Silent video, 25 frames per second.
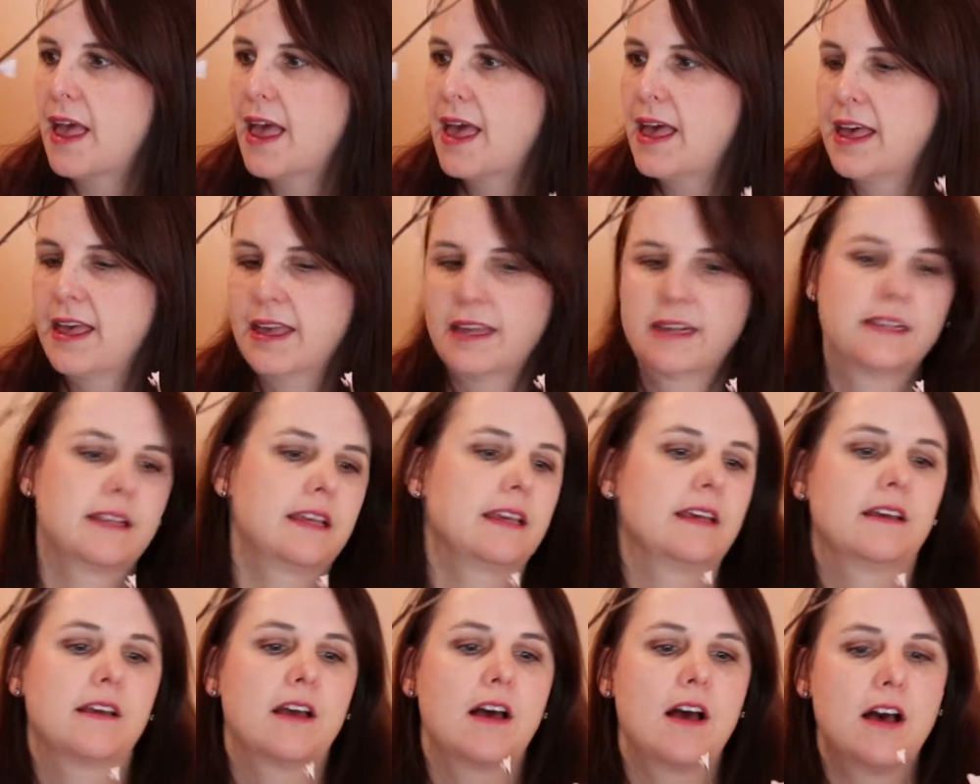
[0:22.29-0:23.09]
And
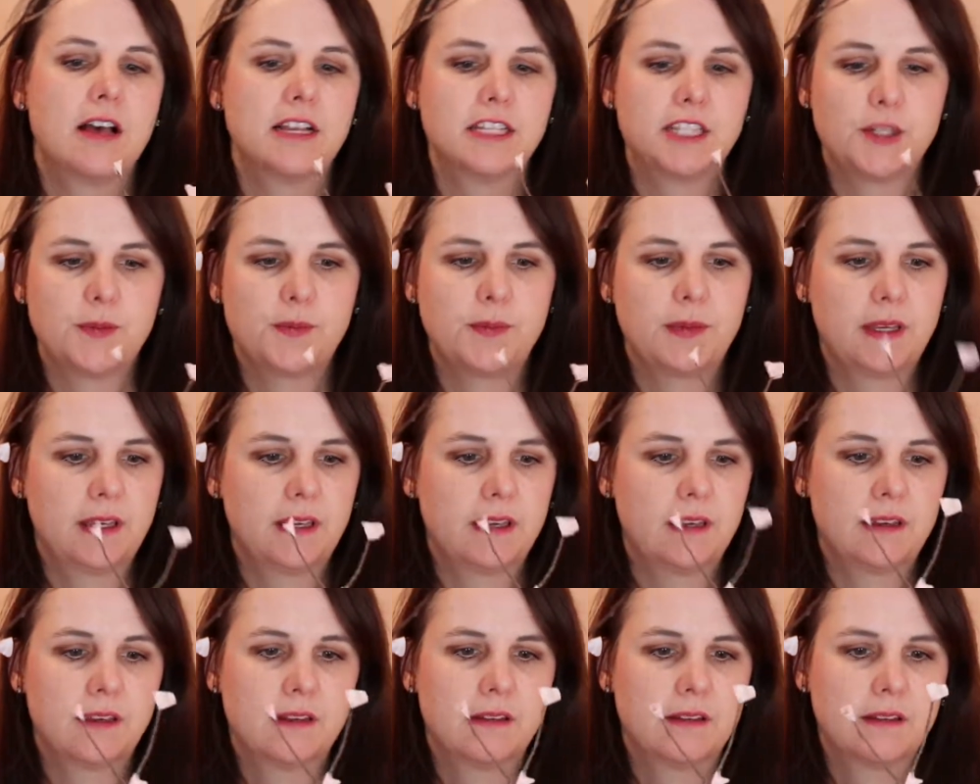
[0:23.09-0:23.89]
it cost
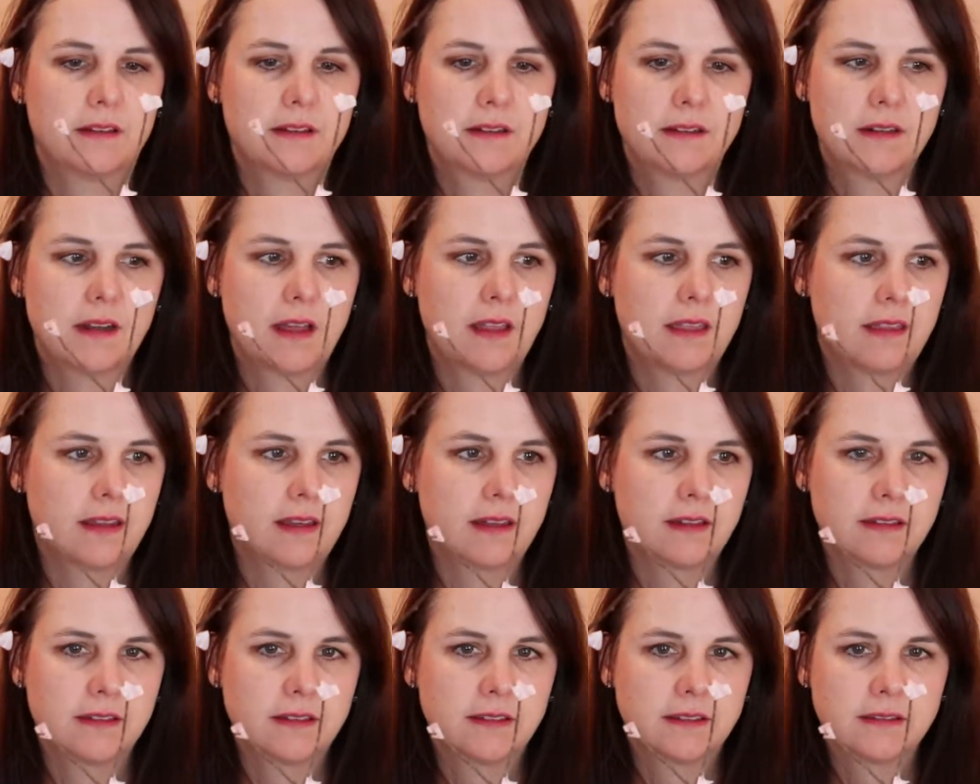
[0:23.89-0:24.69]
me
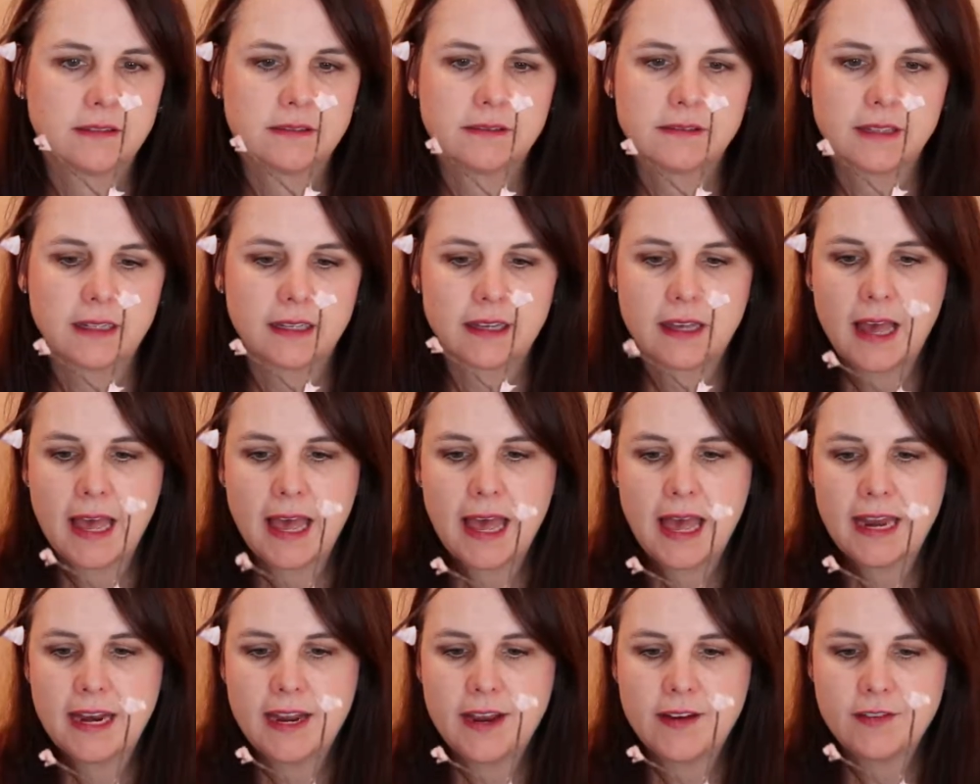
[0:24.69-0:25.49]
nothing. Like, I
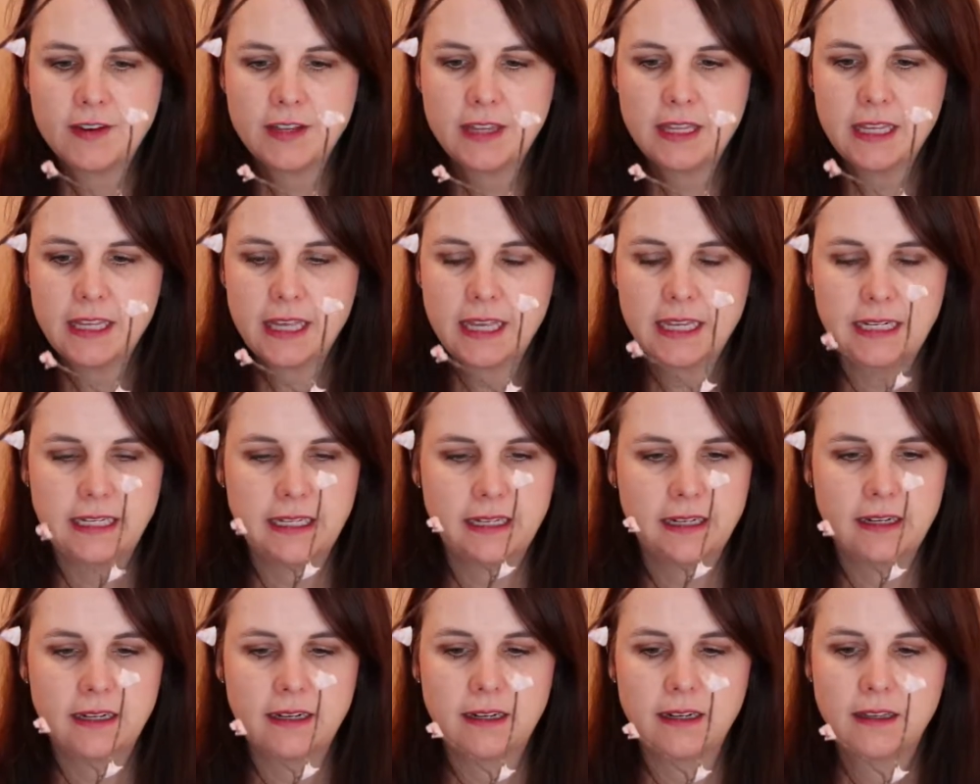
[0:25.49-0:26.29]
had everything I
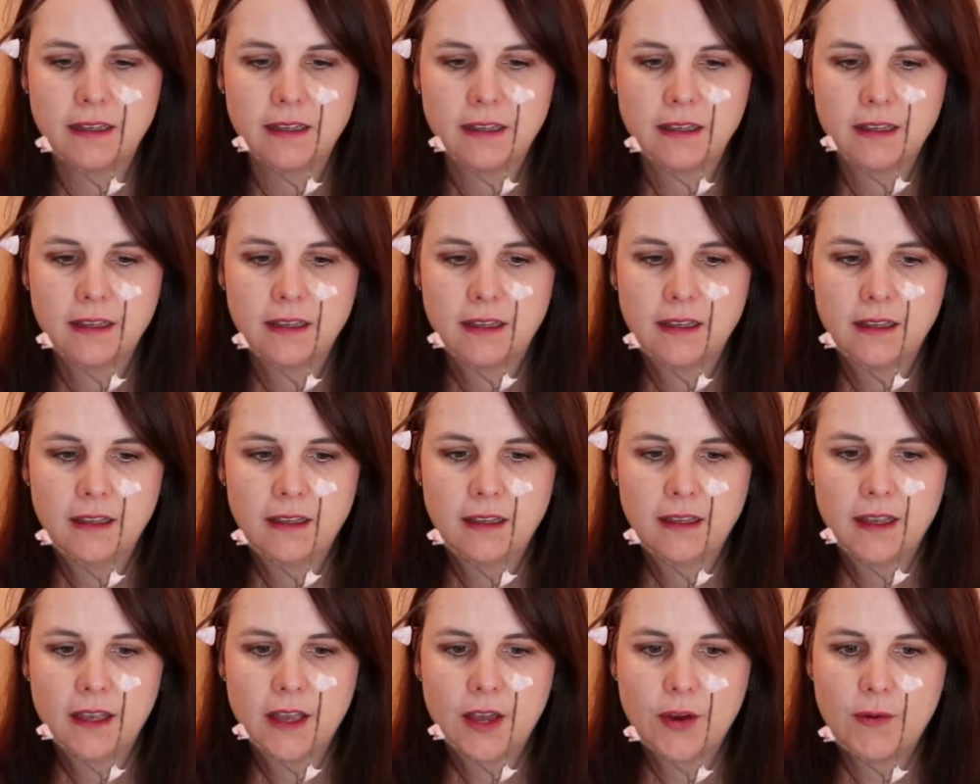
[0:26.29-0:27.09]
needed
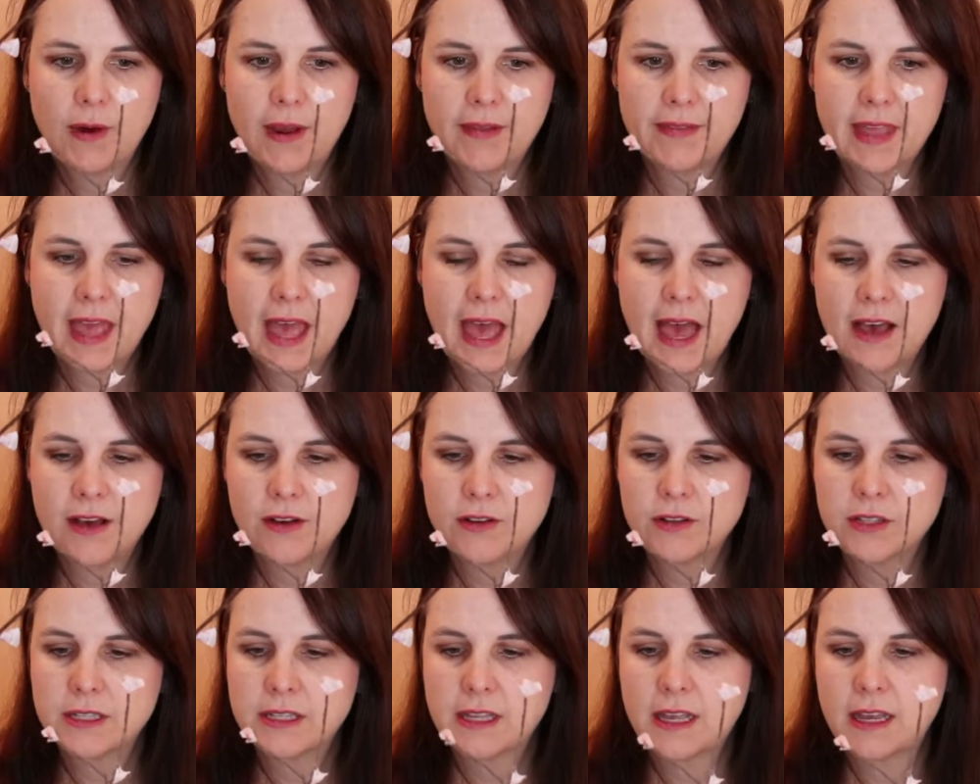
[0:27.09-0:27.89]
around the
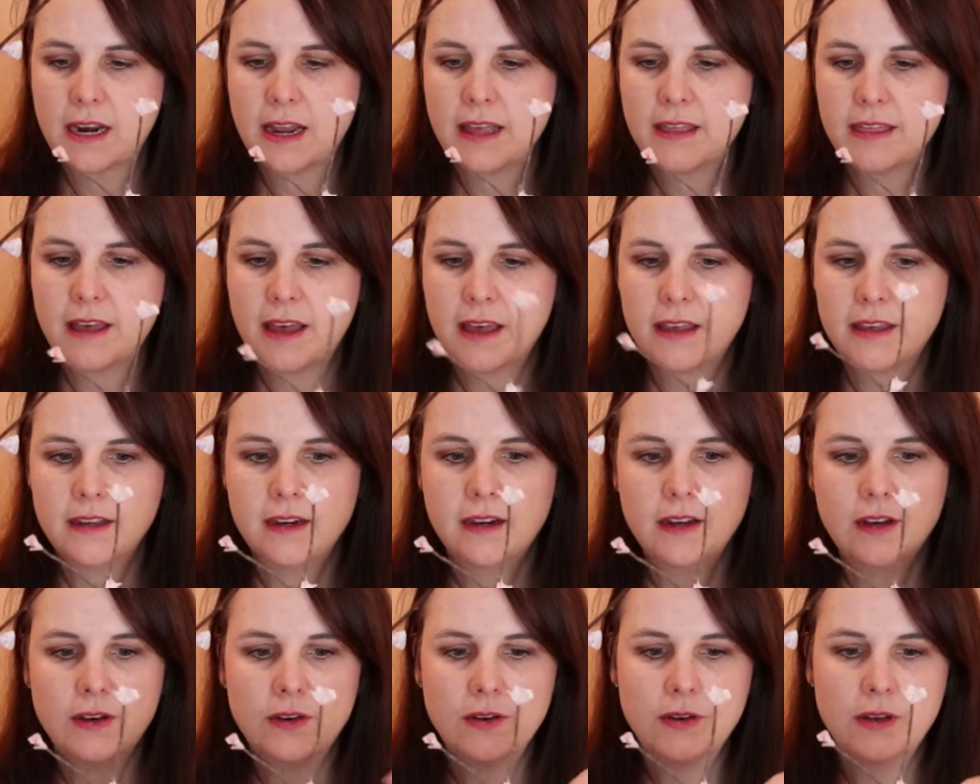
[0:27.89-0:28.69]
house, and I thought, you
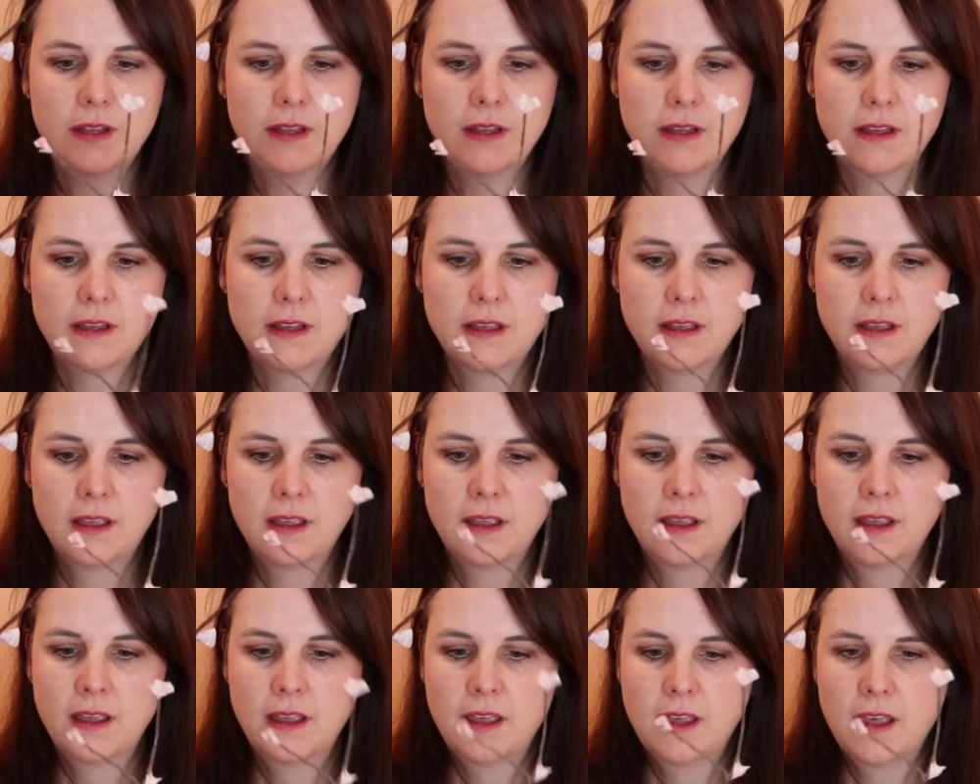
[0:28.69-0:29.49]
know,
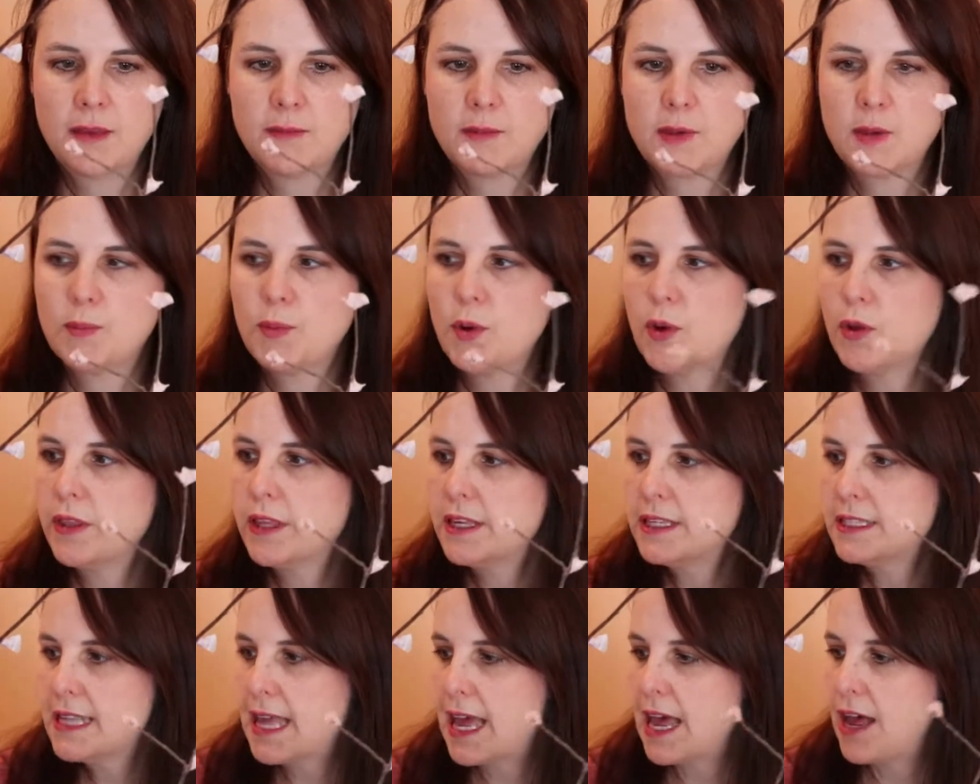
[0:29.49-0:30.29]
I'm gonna pull
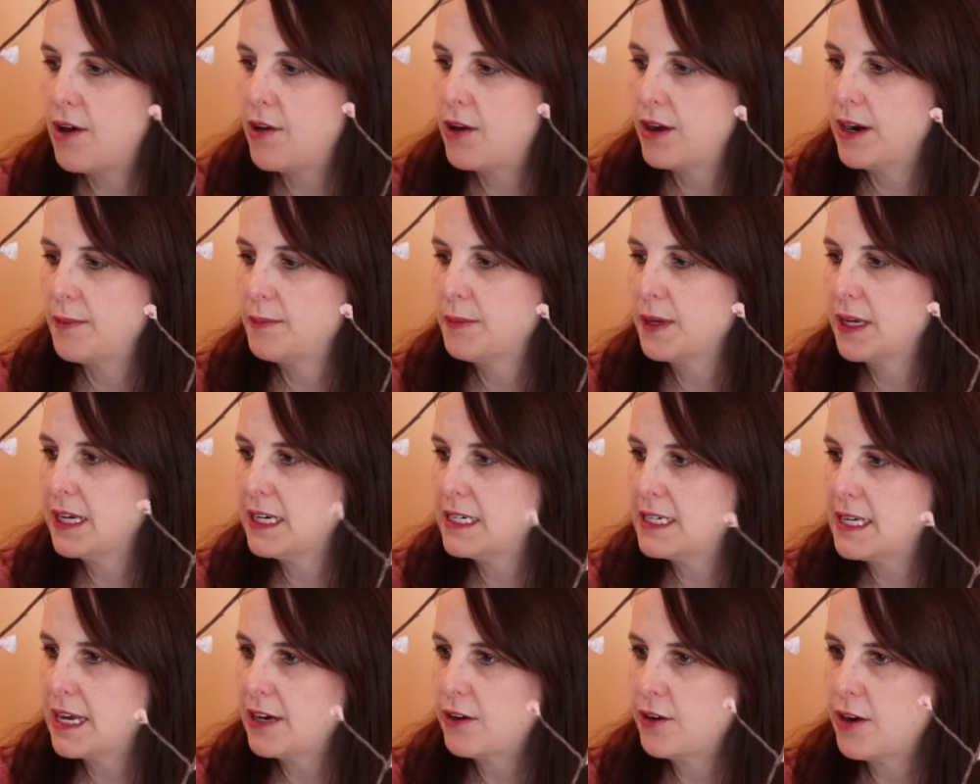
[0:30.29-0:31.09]
this out and I'm
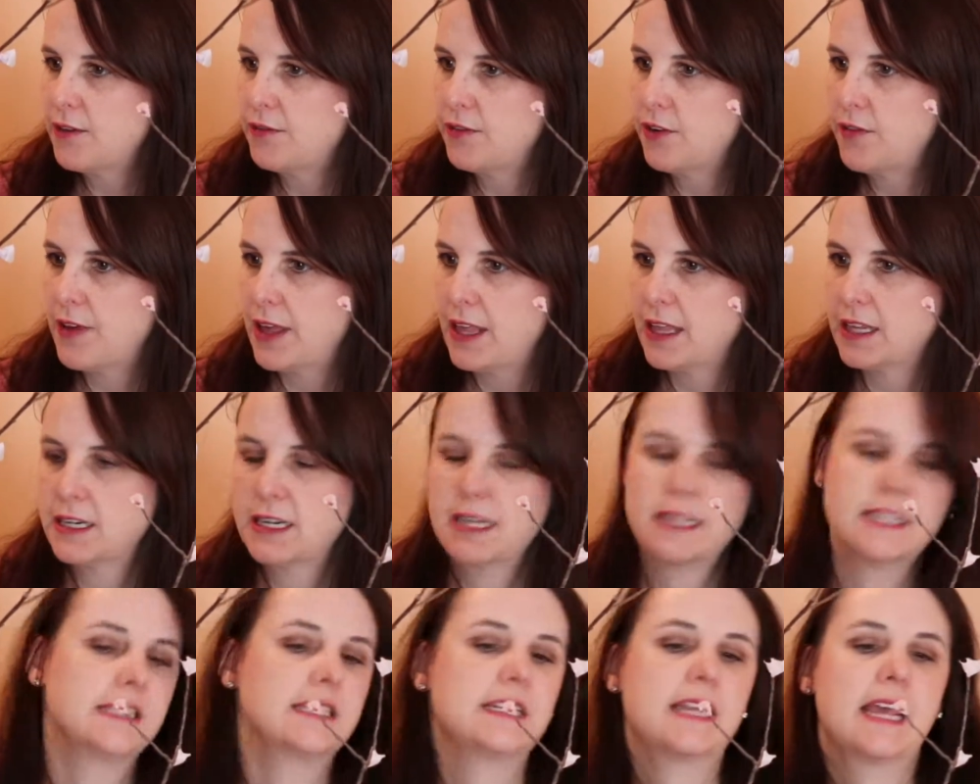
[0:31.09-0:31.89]
gonna decorate for
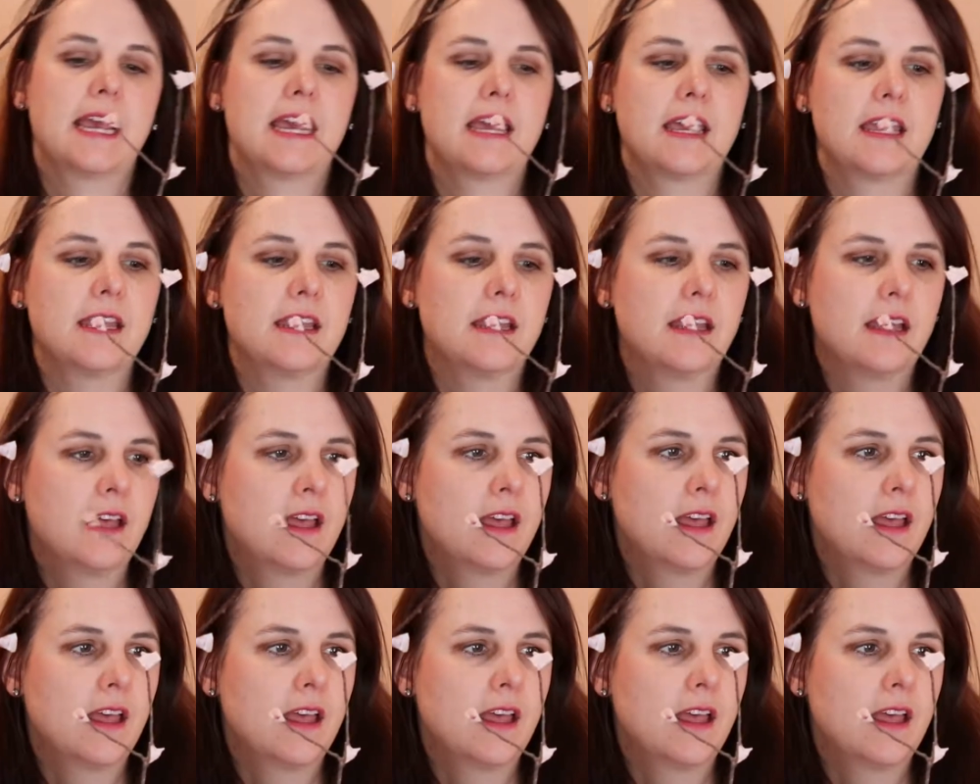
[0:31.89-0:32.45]
Valentine's Day,